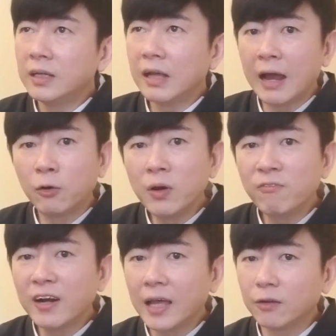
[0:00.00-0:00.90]
I don't
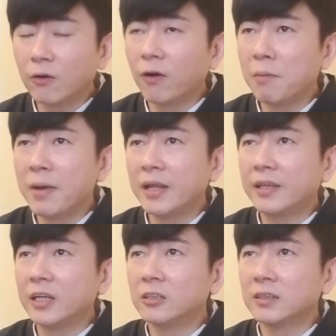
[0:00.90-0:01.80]
even like to call it
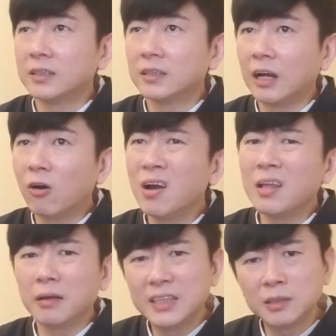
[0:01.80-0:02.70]
meditation system. I call
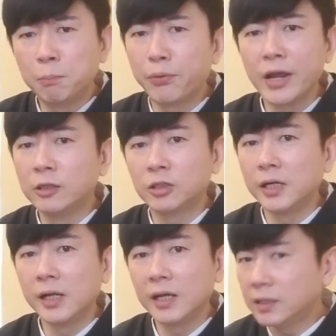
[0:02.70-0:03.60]
it just brain
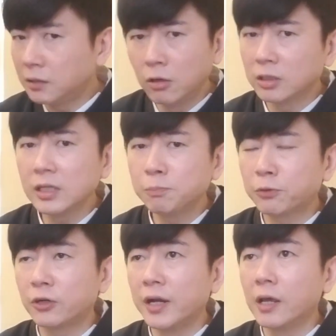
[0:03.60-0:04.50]
training. You're just
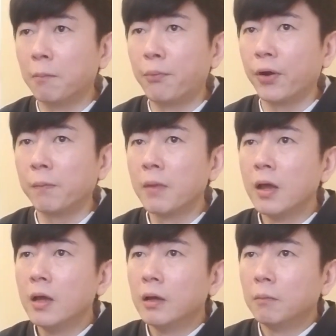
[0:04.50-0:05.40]
training a brain.
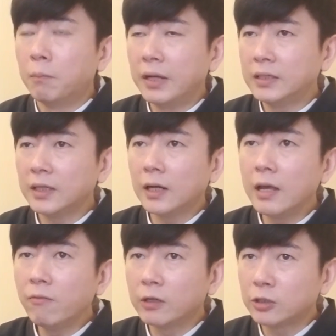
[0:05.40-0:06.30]

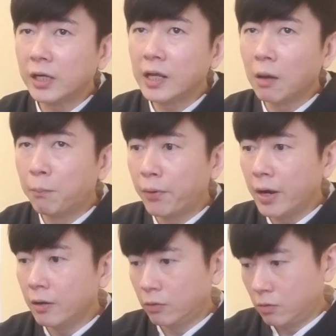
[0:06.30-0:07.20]
Basically, we're training our
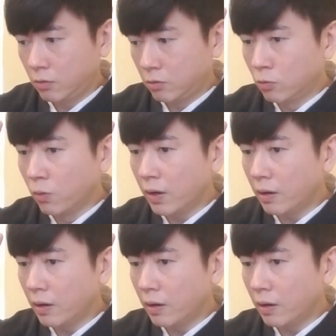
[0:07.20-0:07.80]
brain to